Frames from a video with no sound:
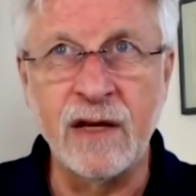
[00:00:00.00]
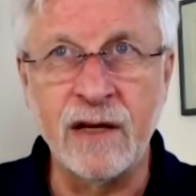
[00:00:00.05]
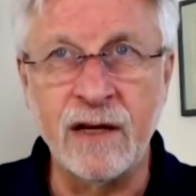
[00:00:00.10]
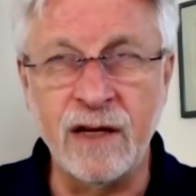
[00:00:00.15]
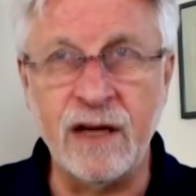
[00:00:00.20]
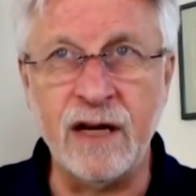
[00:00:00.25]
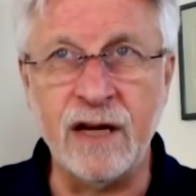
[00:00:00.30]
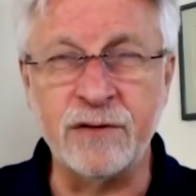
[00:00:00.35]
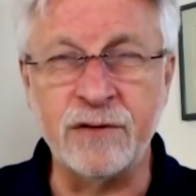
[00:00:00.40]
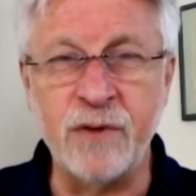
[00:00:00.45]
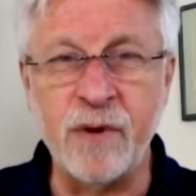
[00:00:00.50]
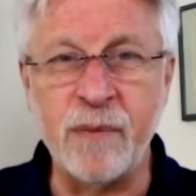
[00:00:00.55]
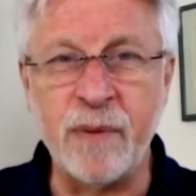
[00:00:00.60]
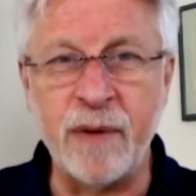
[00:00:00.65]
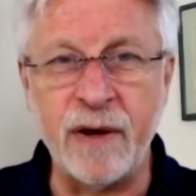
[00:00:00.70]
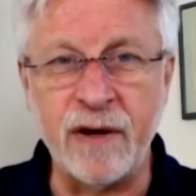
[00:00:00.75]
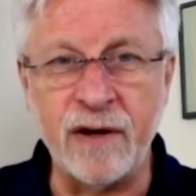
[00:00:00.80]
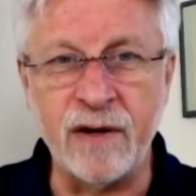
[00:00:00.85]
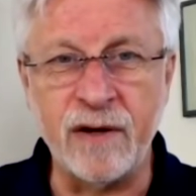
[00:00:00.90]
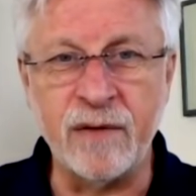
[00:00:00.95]
gut
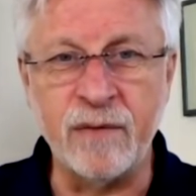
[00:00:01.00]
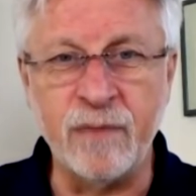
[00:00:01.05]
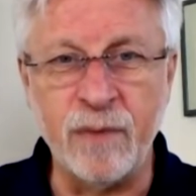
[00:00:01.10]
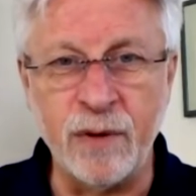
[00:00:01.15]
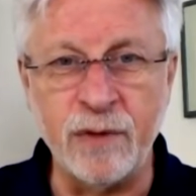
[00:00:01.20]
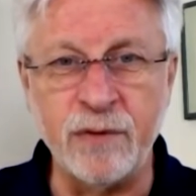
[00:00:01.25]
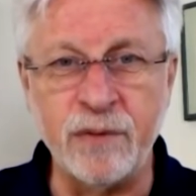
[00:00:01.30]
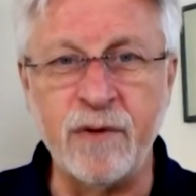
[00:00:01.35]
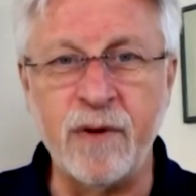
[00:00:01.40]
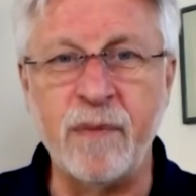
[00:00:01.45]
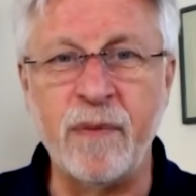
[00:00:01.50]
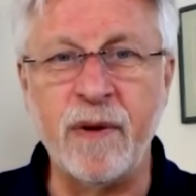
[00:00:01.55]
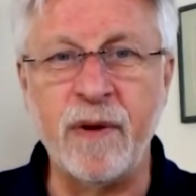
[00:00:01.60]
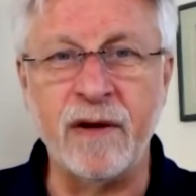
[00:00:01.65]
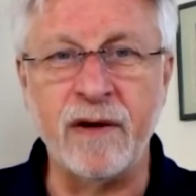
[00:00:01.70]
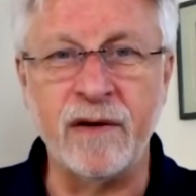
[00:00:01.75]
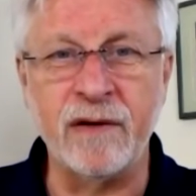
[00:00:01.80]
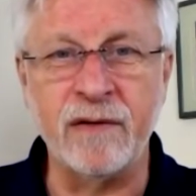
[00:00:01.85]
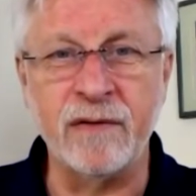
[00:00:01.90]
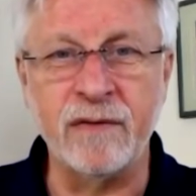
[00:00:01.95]
repair, bone
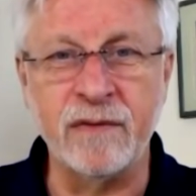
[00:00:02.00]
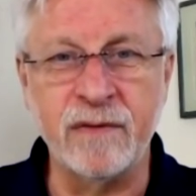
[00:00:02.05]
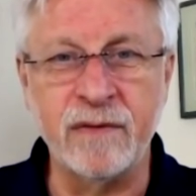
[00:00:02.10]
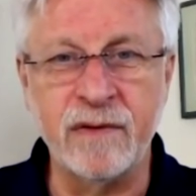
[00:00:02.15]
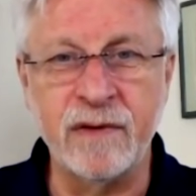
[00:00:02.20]
repair,